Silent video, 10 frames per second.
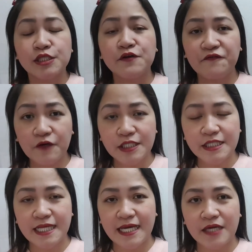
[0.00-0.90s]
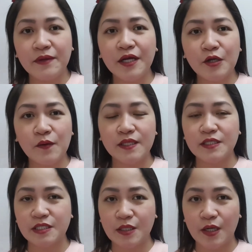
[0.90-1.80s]
So for today, we are going
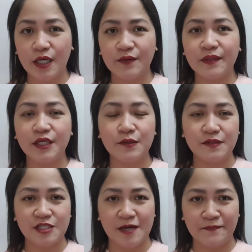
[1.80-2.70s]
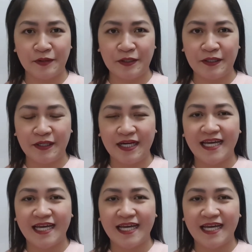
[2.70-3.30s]
to start with a new chapter.